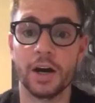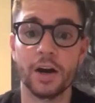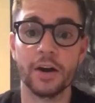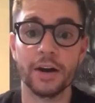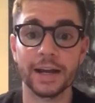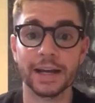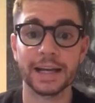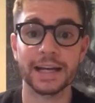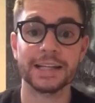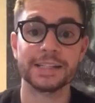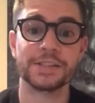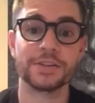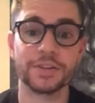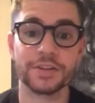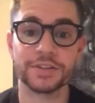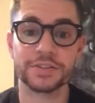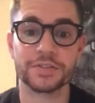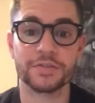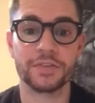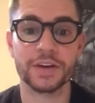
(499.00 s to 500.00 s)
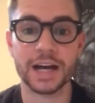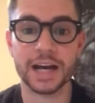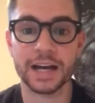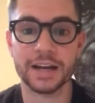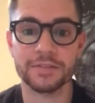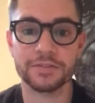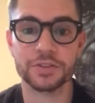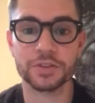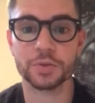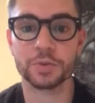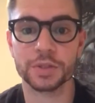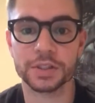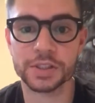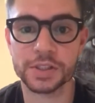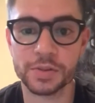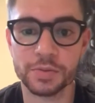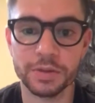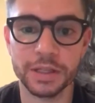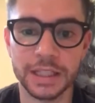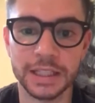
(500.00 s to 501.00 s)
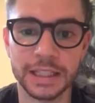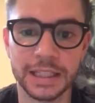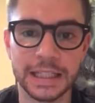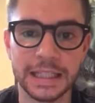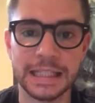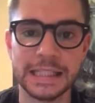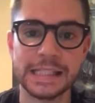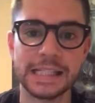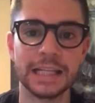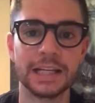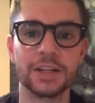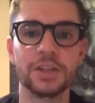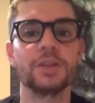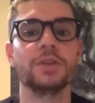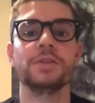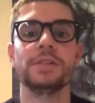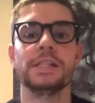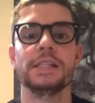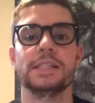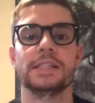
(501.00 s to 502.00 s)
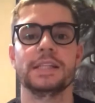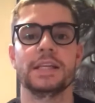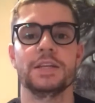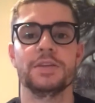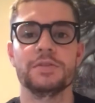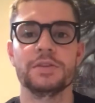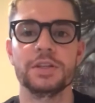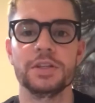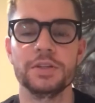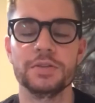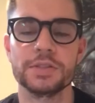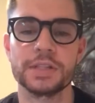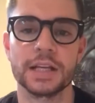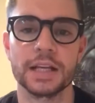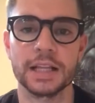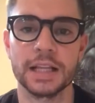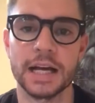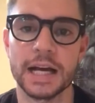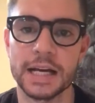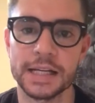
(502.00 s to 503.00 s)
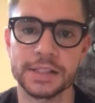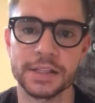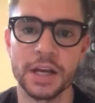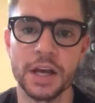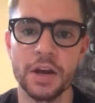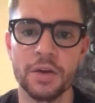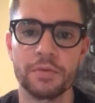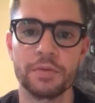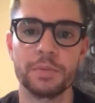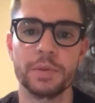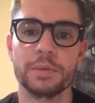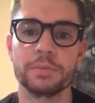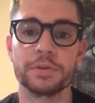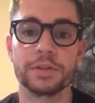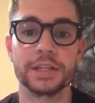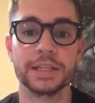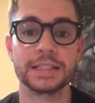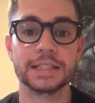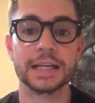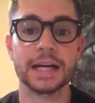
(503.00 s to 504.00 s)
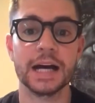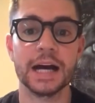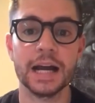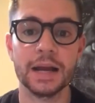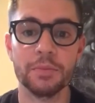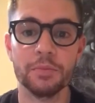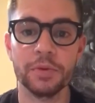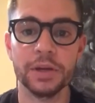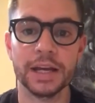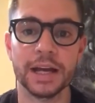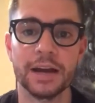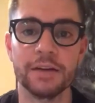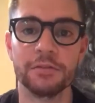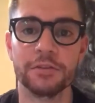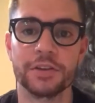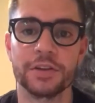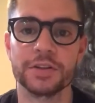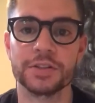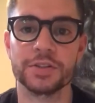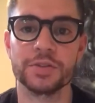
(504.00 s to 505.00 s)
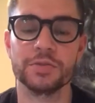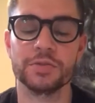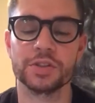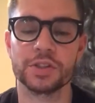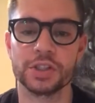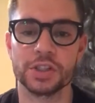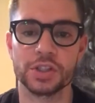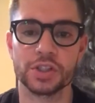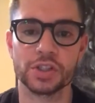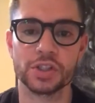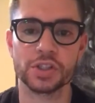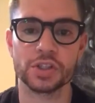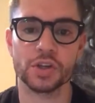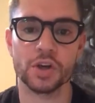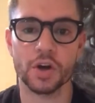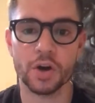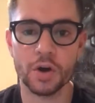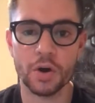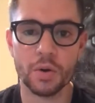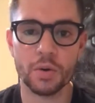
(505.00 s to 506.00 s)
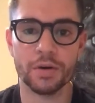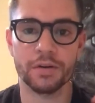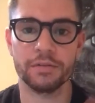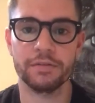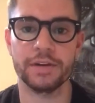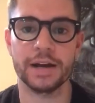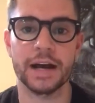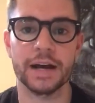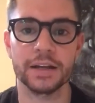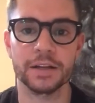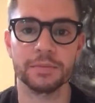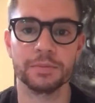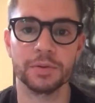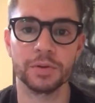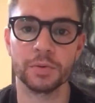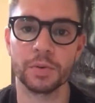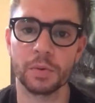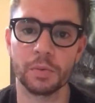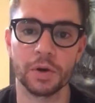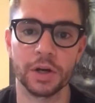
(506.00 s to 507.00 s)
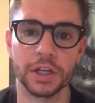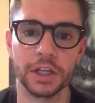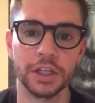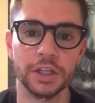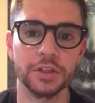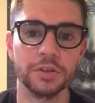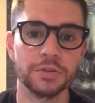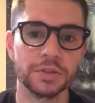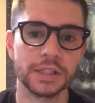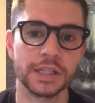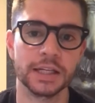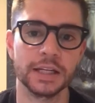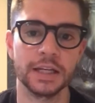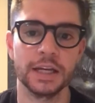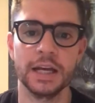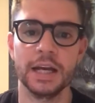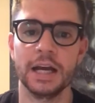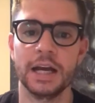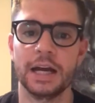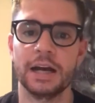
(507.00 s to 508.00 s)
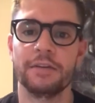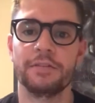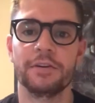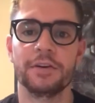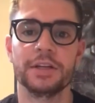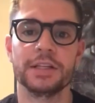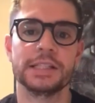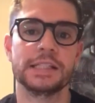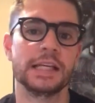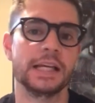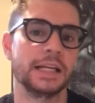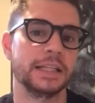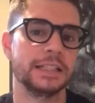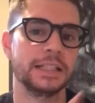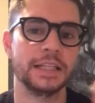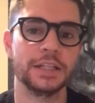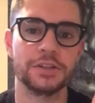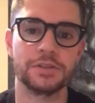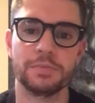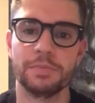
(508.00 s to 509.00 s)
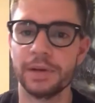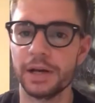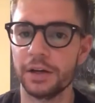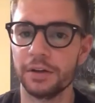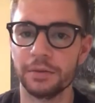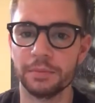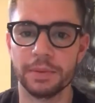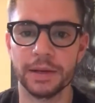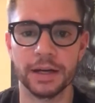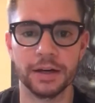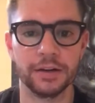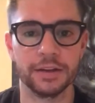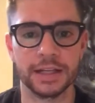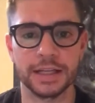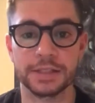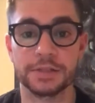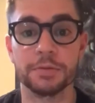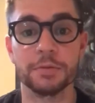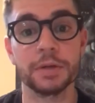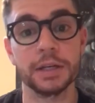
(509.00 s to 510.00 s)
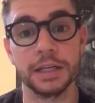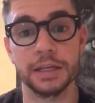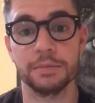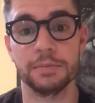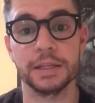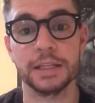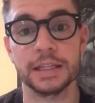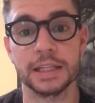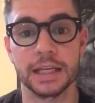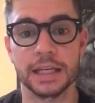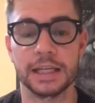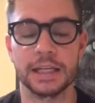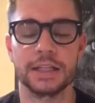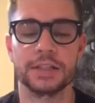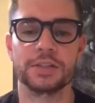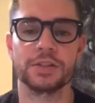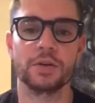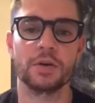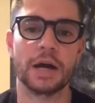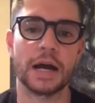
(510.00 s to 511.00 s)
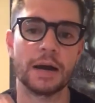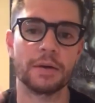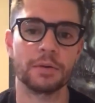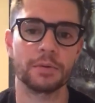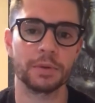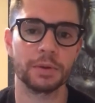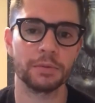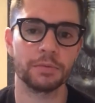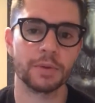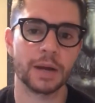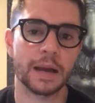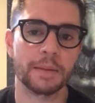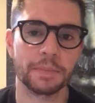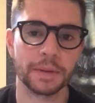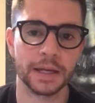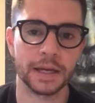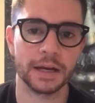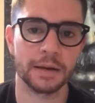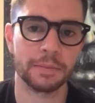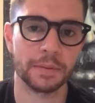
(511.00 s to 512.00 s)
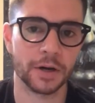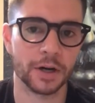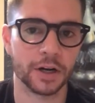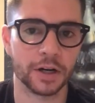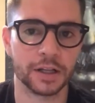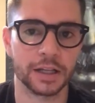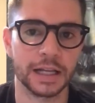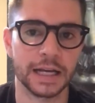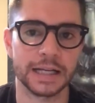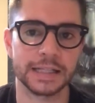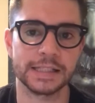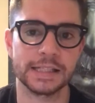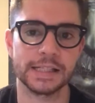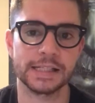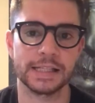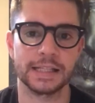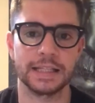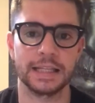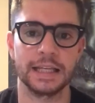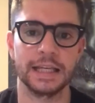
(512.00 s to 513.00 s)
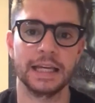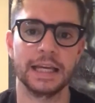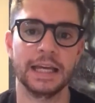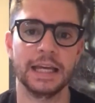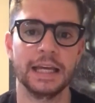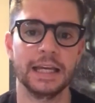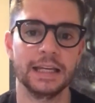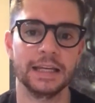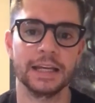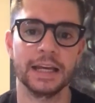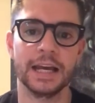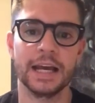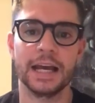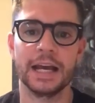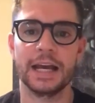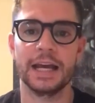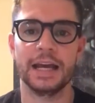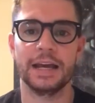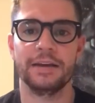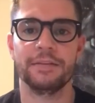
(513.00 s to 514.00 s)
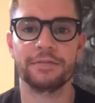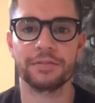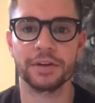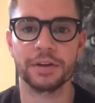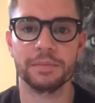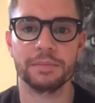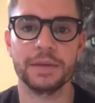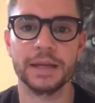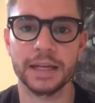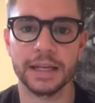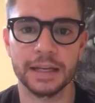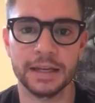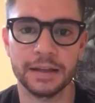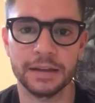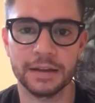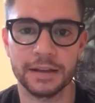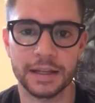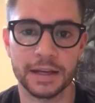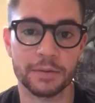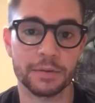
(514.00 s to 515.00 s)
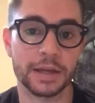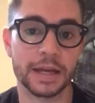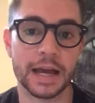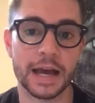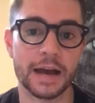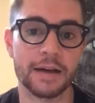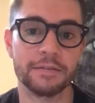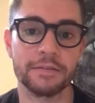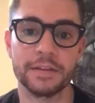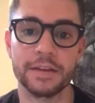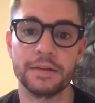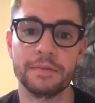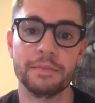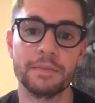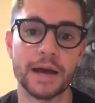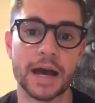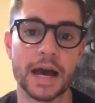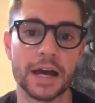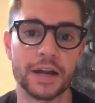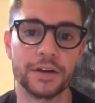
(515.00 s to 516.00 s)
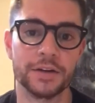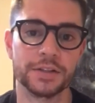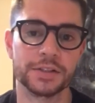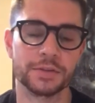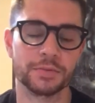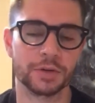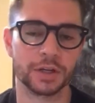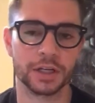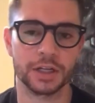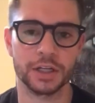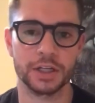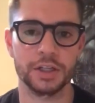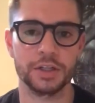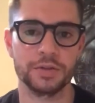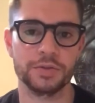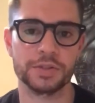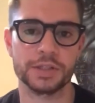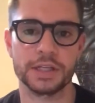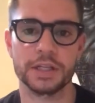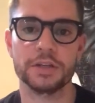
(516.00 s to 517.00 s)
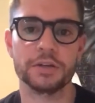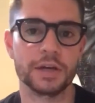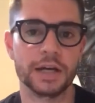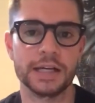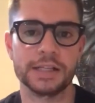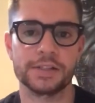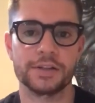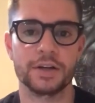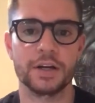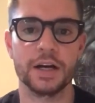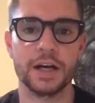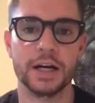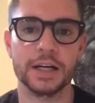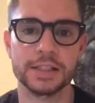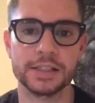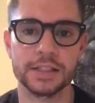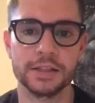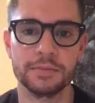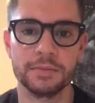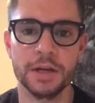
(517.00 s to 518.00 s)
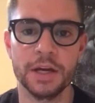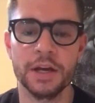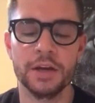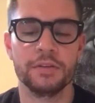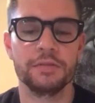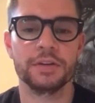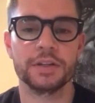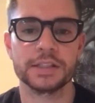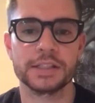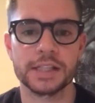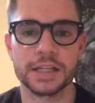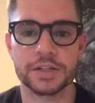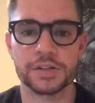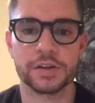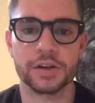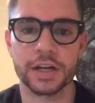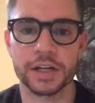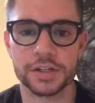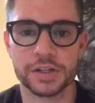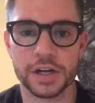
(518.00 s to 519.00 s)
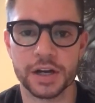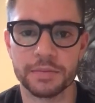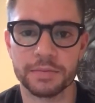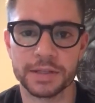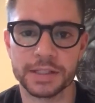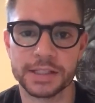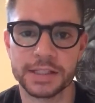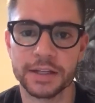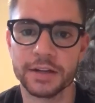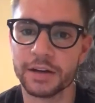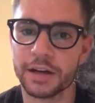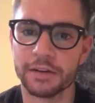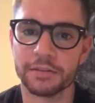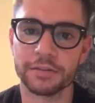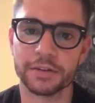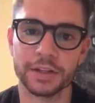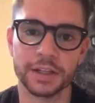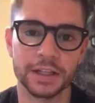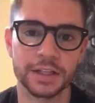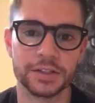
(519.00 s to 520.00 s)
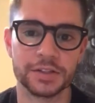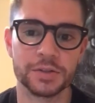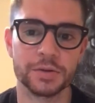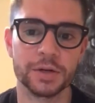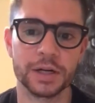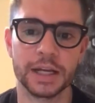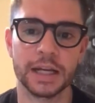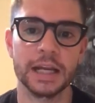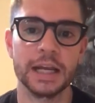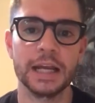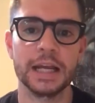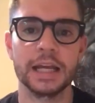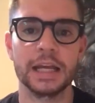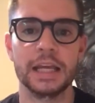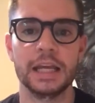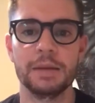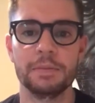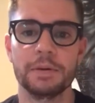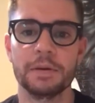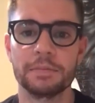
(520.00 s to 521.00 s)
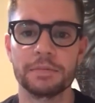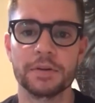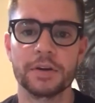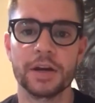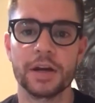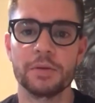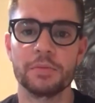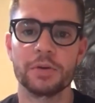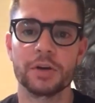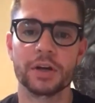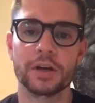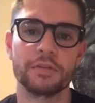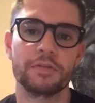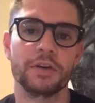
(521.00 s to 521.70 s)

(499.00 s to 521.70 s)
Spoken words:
Alright guys, so there's 5 short, sweet, and easy closings that you can use in class. Remember, the time we have with our students is so valuable. We want to use it. I've heard it said, teach bell to bell, and that's what we need to be thinking. So how are we wrapping up our classes at the end? Every minute that we have them matters, and we're going to use it. You guys are awesome. You've done such a great job this year. I've really enjoyed it. Keep up the great work.